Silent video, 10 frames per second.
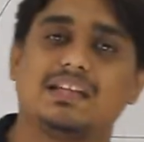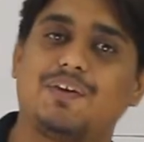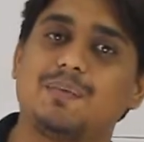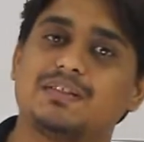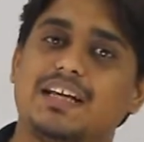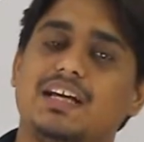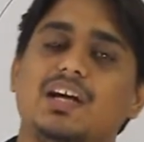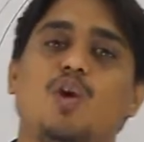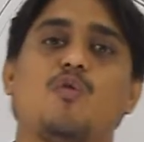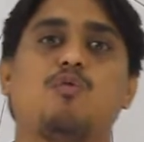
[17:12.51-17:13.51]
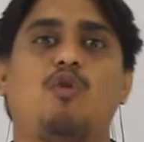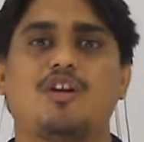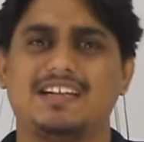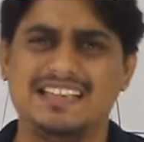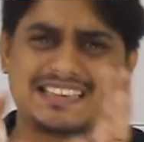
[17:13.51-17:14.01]
If I am saying
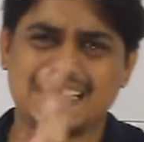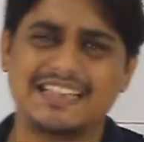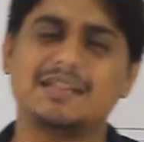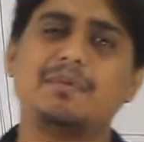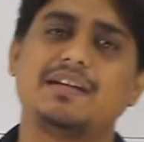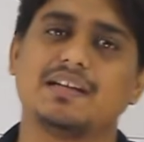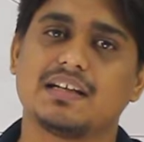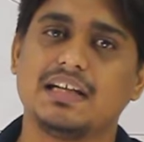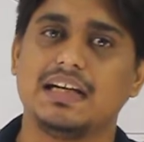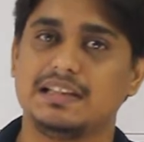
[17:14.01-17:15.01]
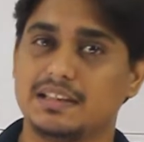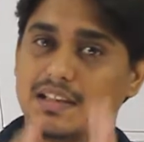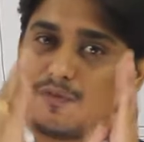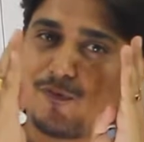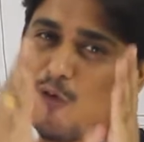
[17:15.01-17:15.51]
40 centimeter, then
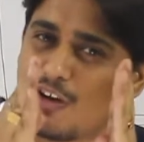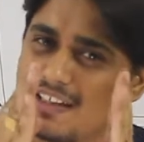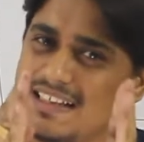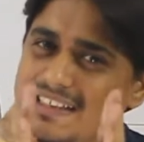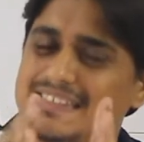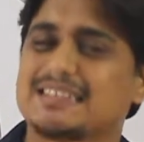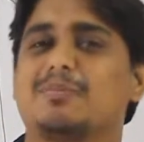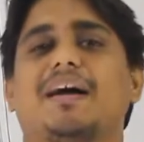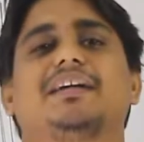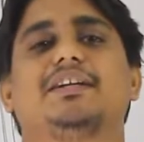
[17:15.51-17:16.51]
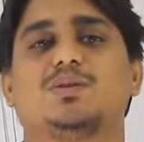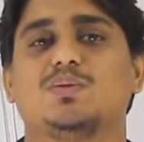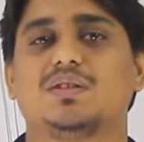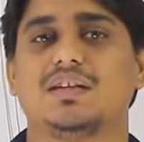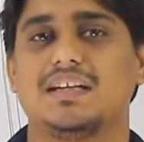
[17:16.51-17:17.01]
that 40 is its
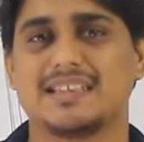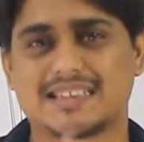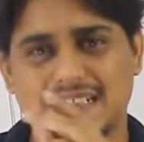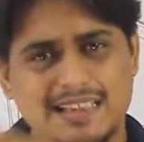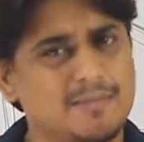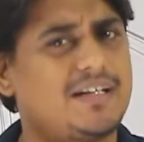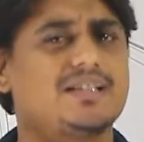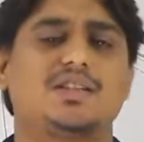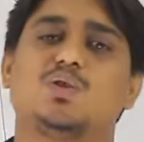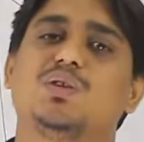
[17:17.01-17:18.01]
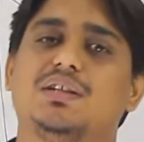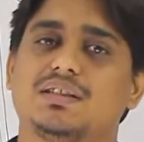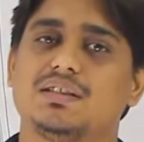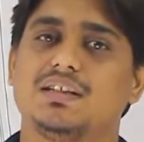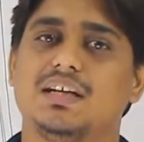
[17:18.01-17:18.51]
magnitude, centimeter is the unit.
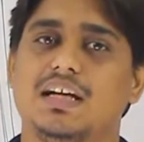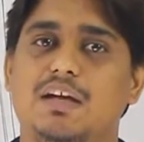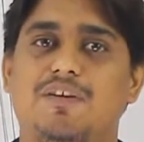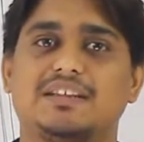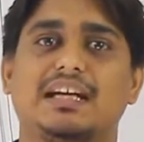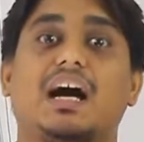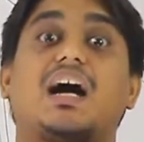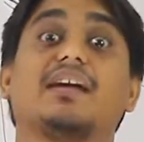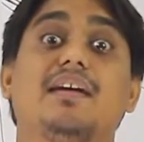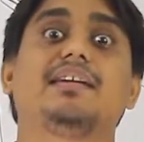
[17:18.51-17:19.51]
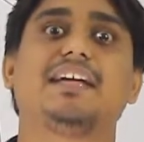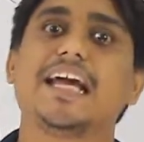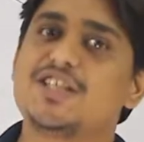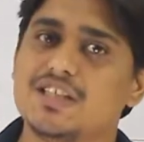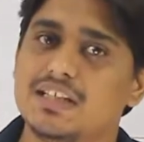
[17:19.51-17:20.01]
If I say 100
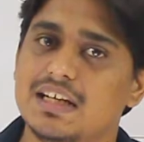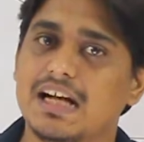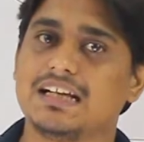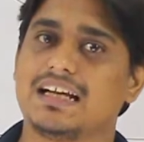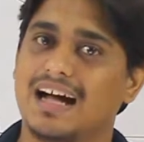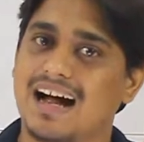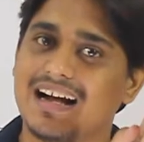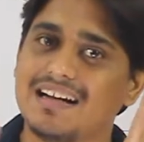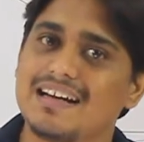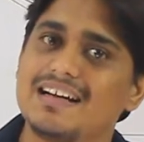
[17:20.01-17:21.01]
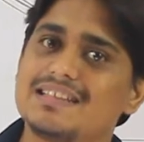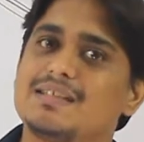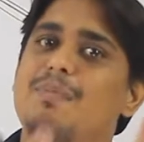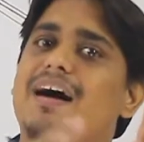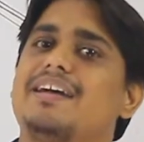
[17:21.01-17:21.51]
kg, then 100 is the
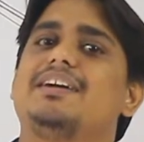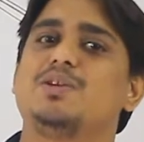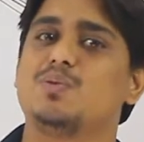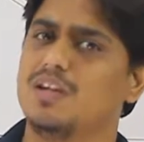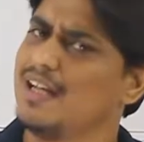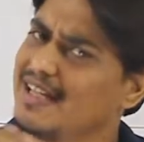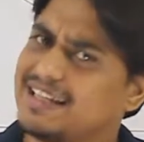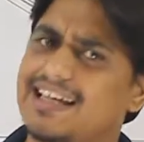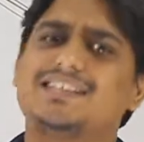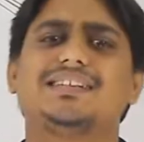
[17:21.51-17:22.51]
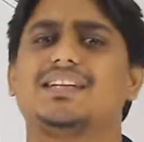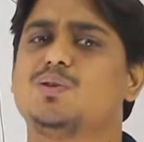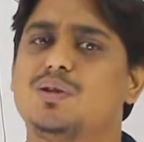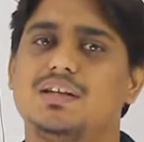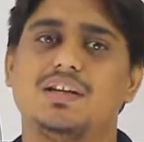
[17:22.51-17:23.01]
magnitude, kg is the
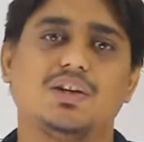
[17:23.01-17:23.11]
unit.